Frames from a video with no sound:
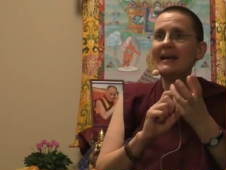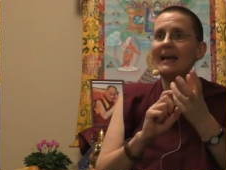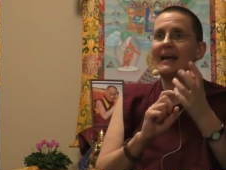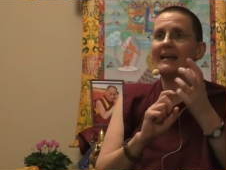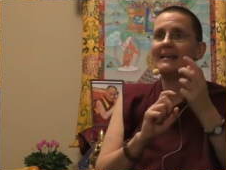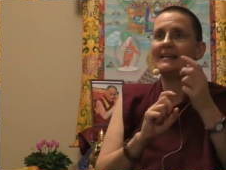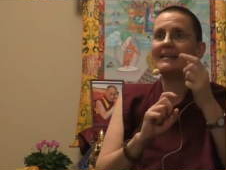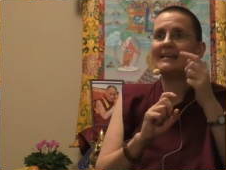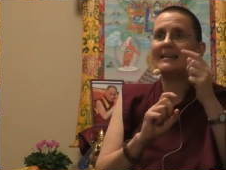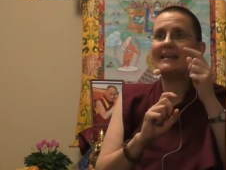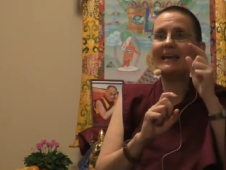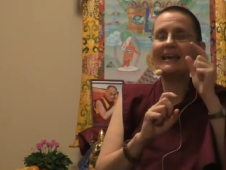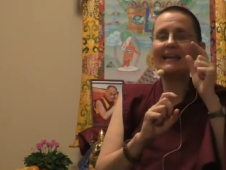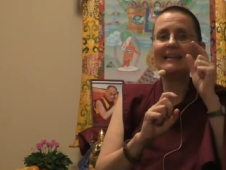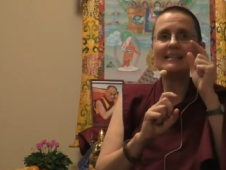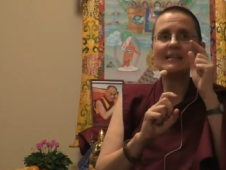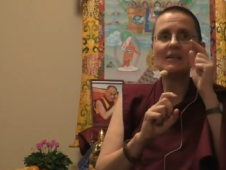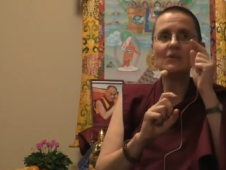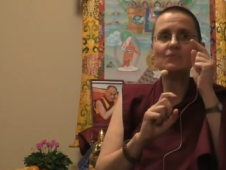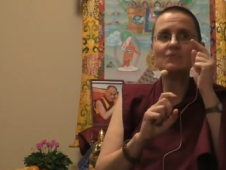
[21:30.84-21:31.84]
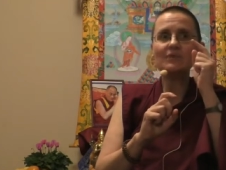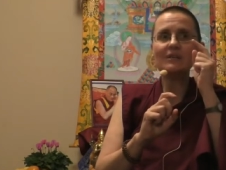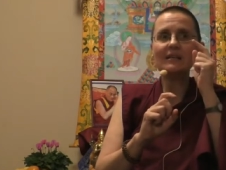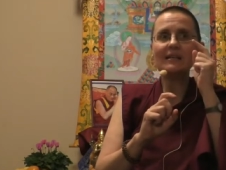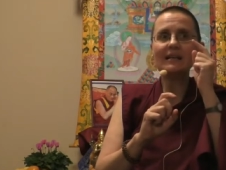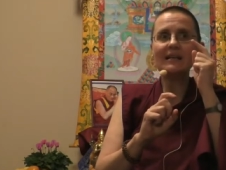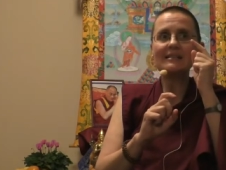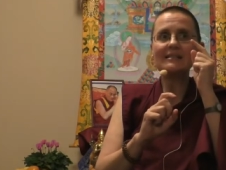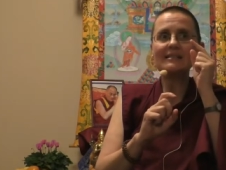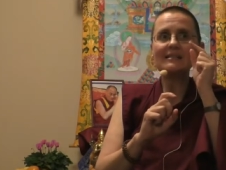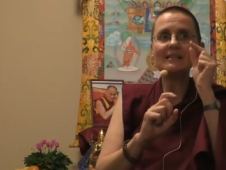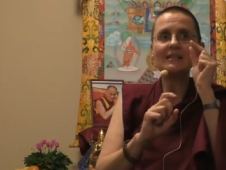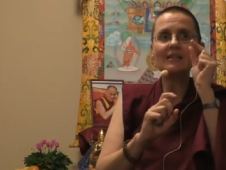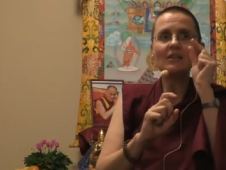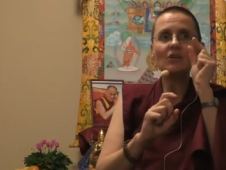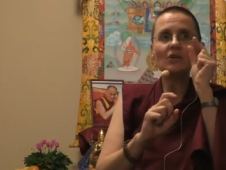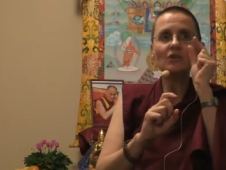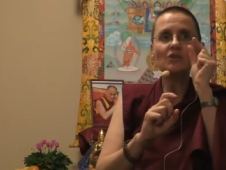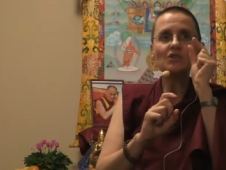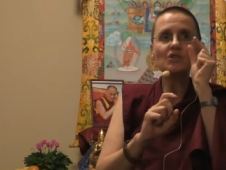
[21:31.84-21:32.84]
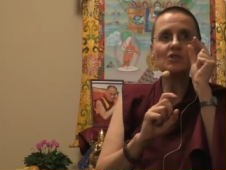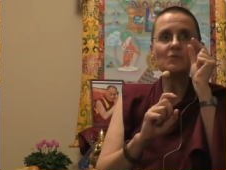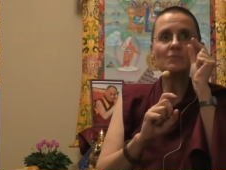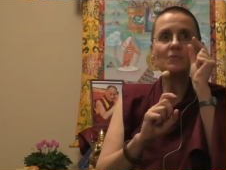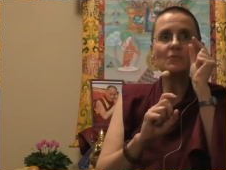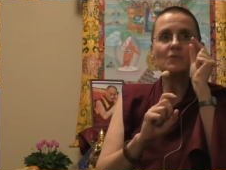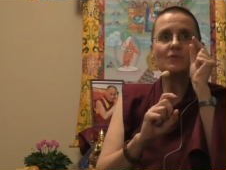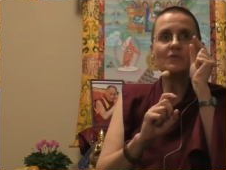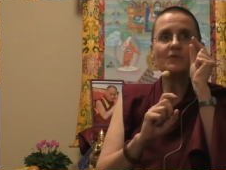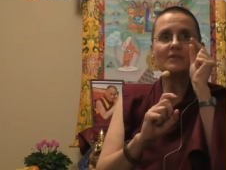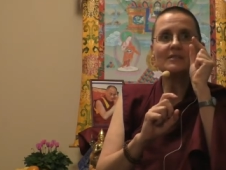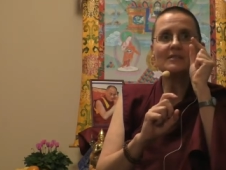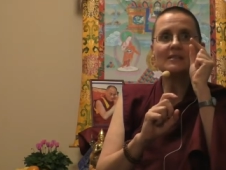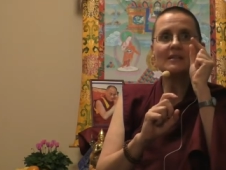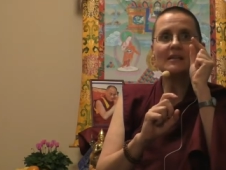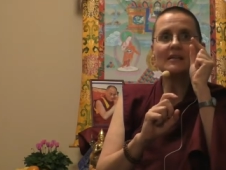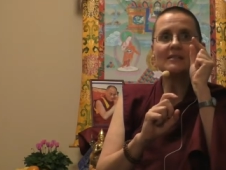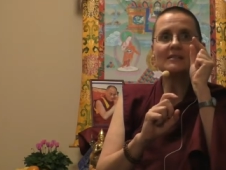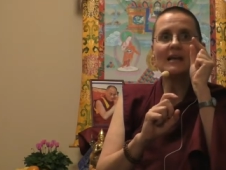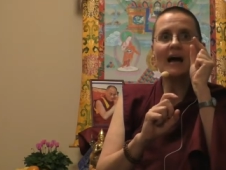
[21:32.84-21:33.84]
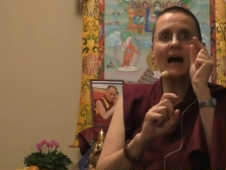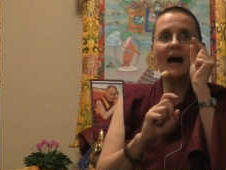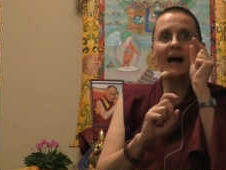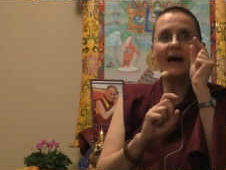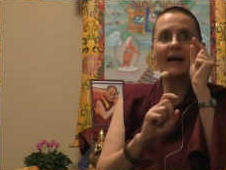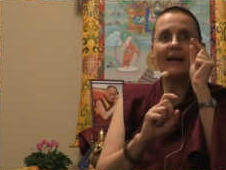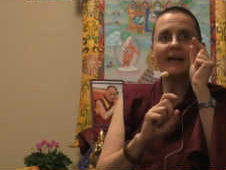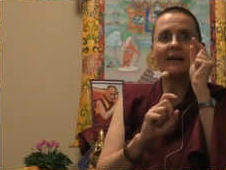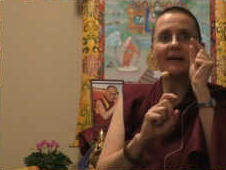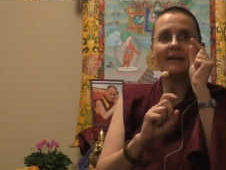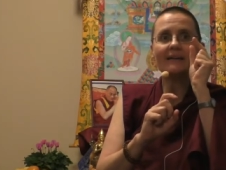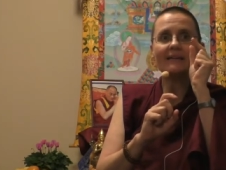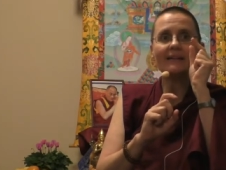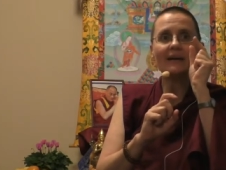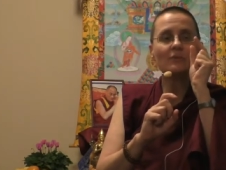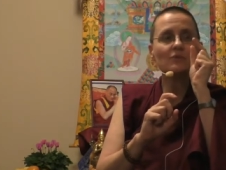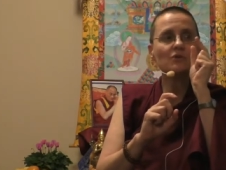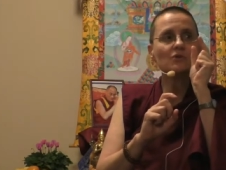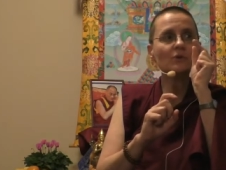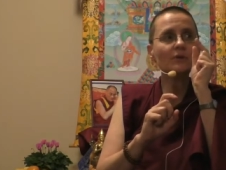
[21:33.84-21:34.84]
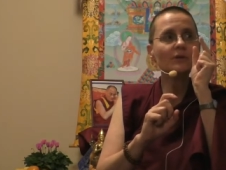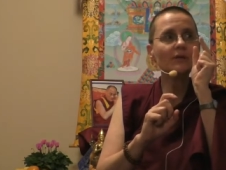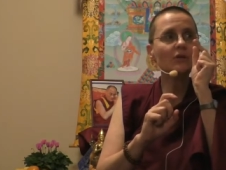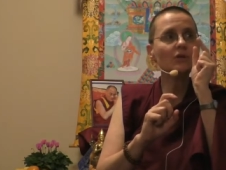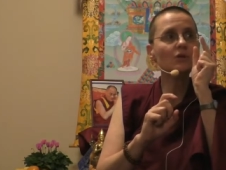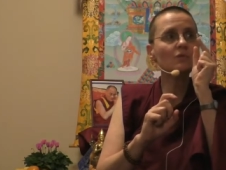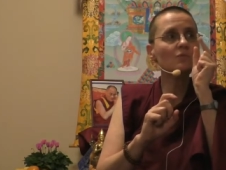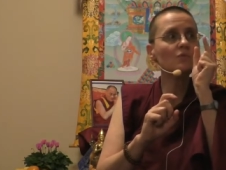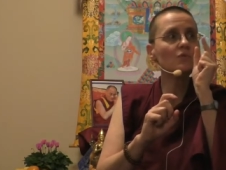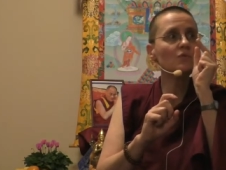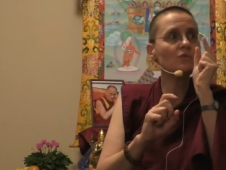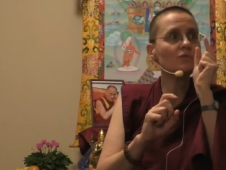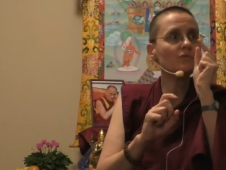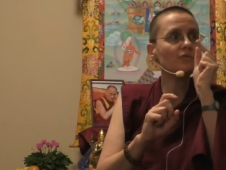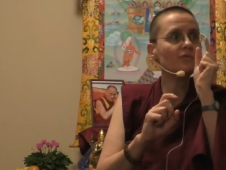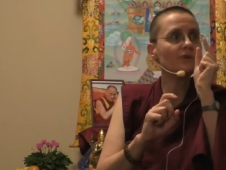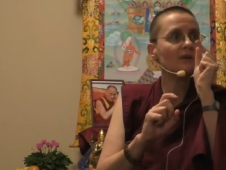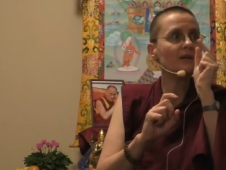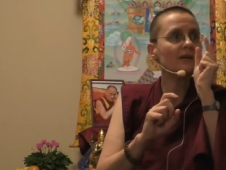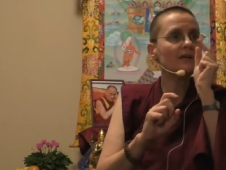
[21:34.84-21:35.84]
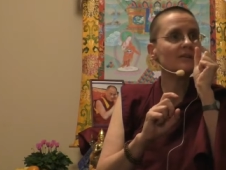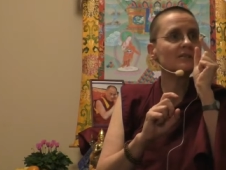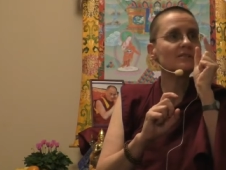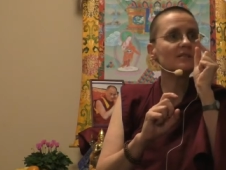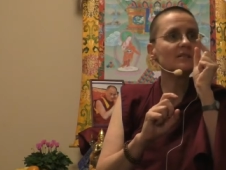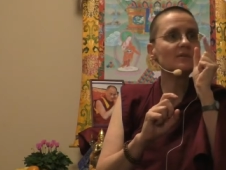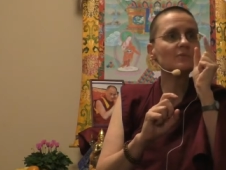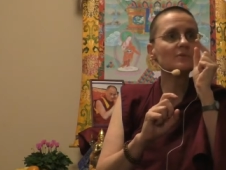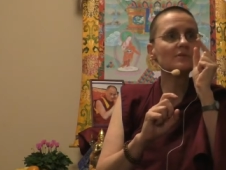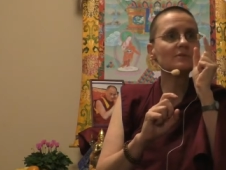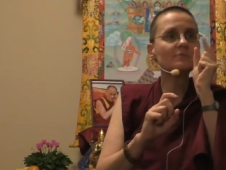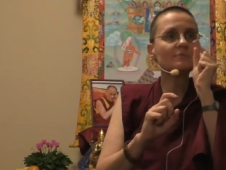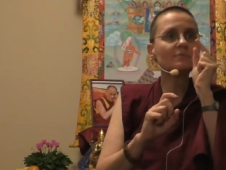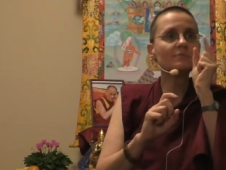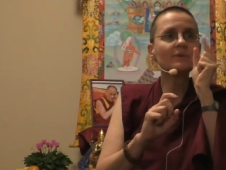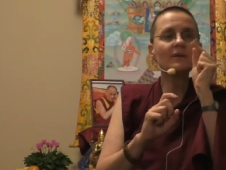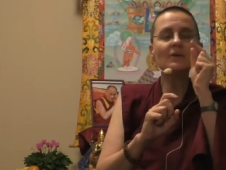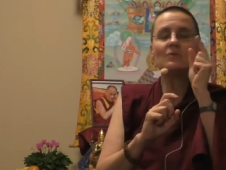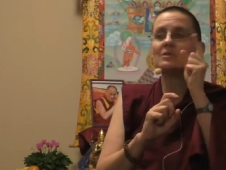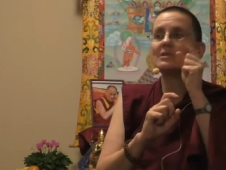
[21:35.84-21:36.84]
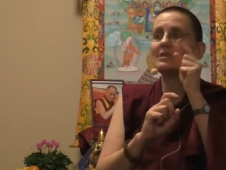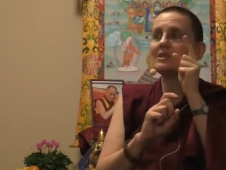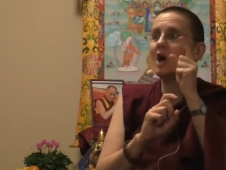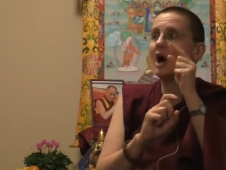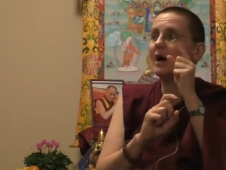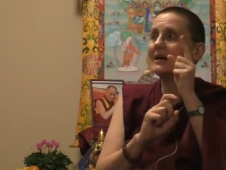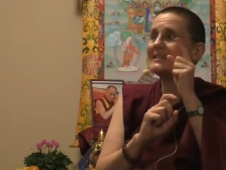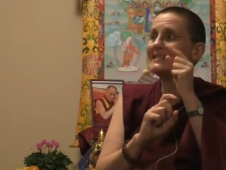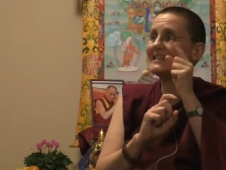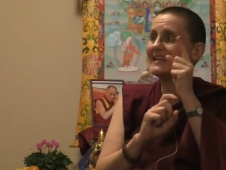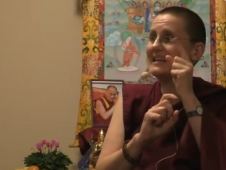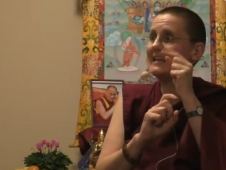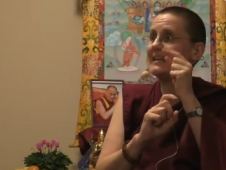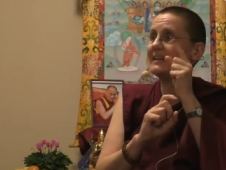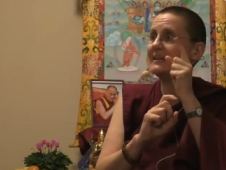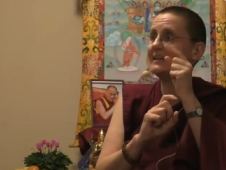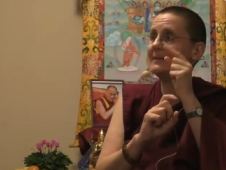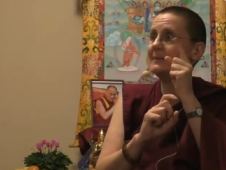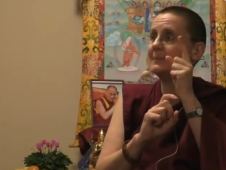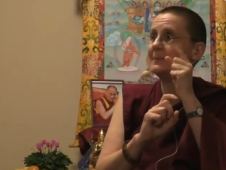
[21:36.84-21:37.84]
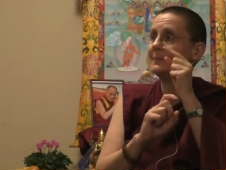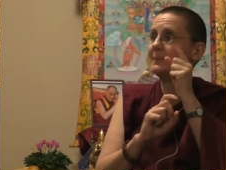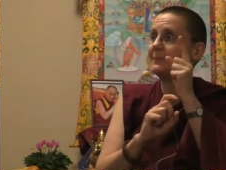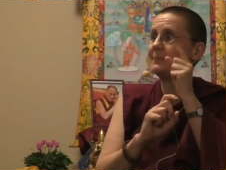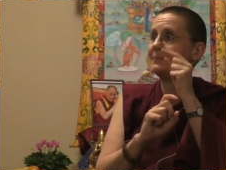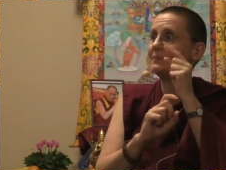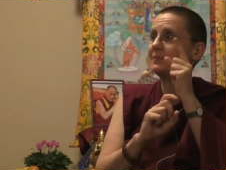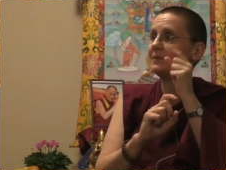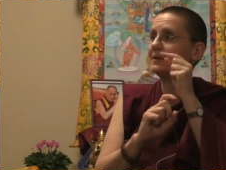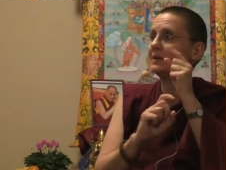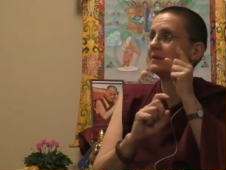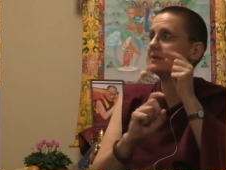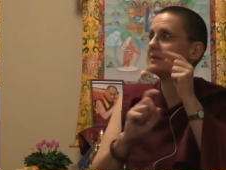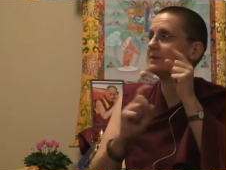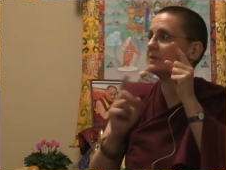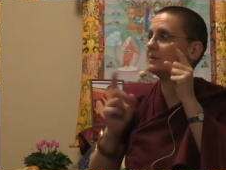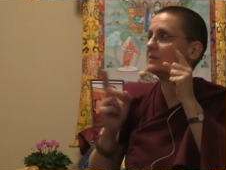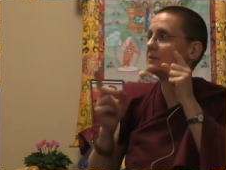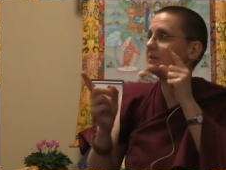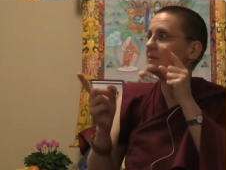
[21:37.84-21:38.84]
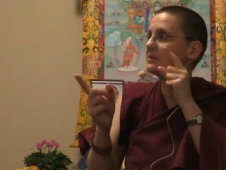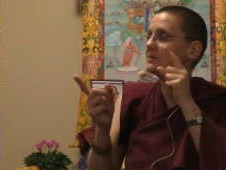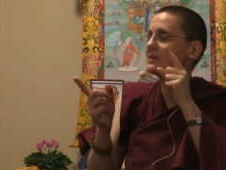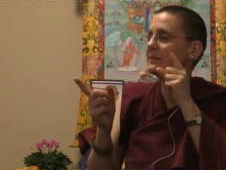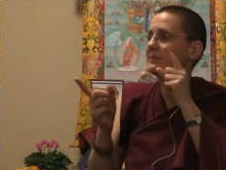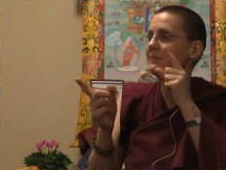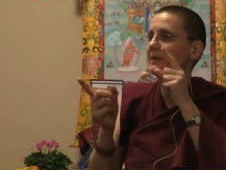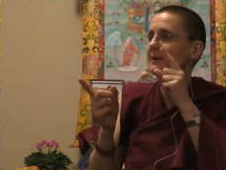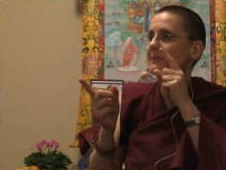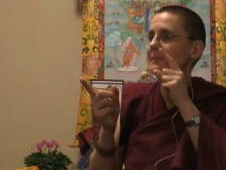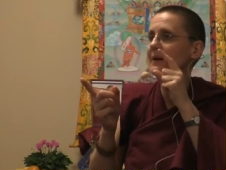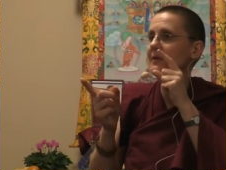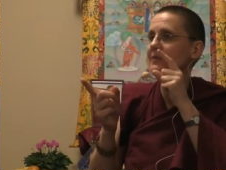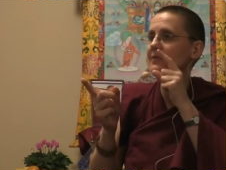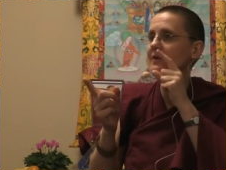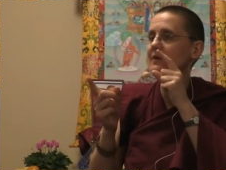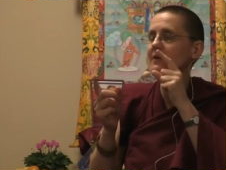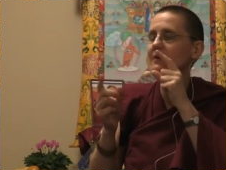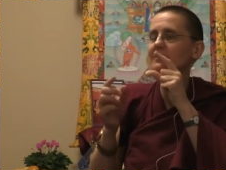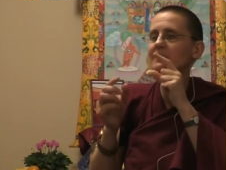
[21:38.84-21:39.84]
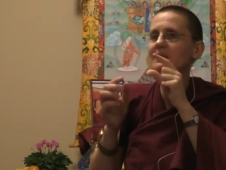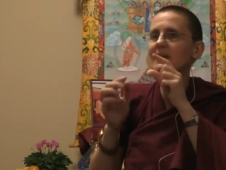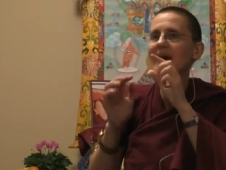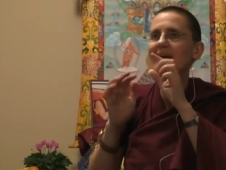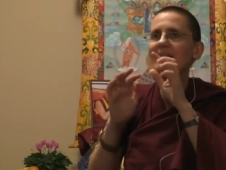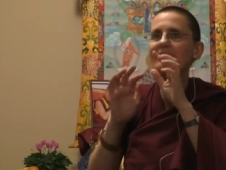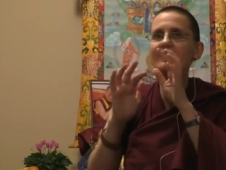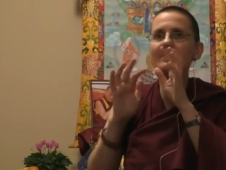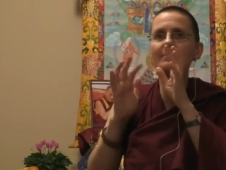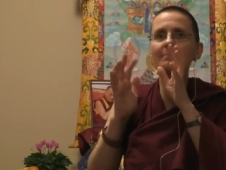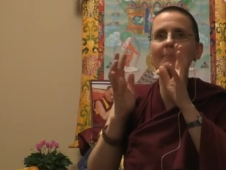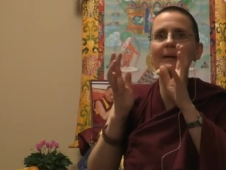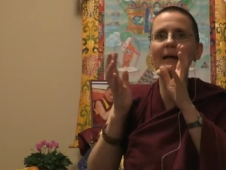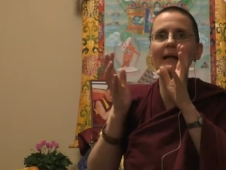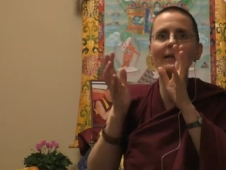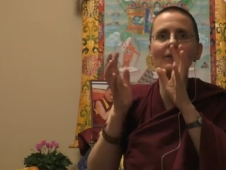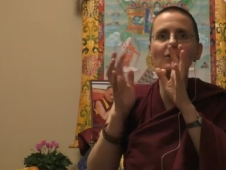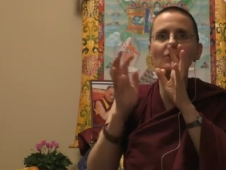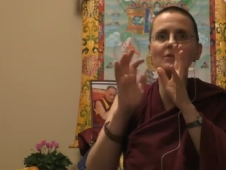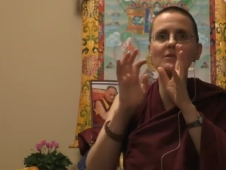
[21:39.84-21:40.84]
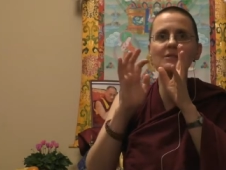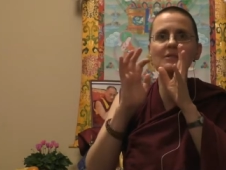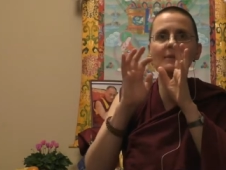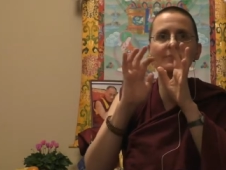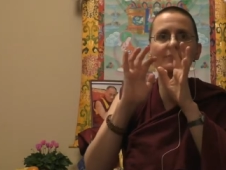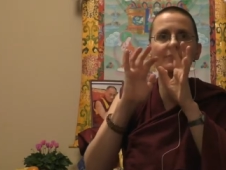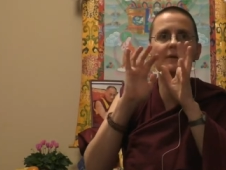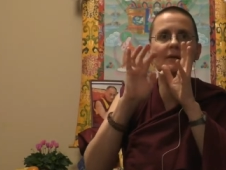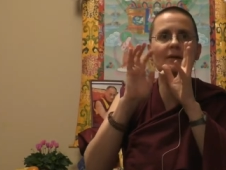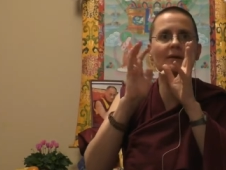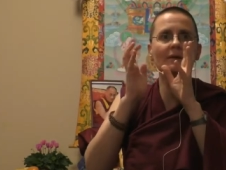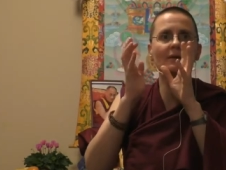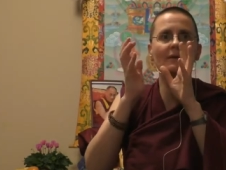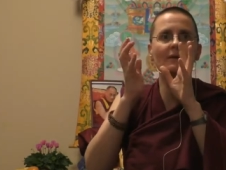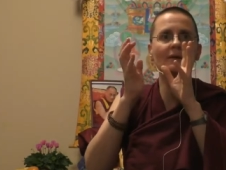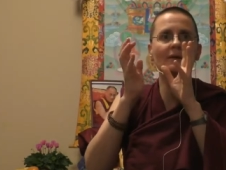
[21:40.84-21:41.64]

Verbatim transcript: and in the end, they realized he could just move his, his eye. That was all he could move. So he was, he was locked in. Something about the diving bell or something. The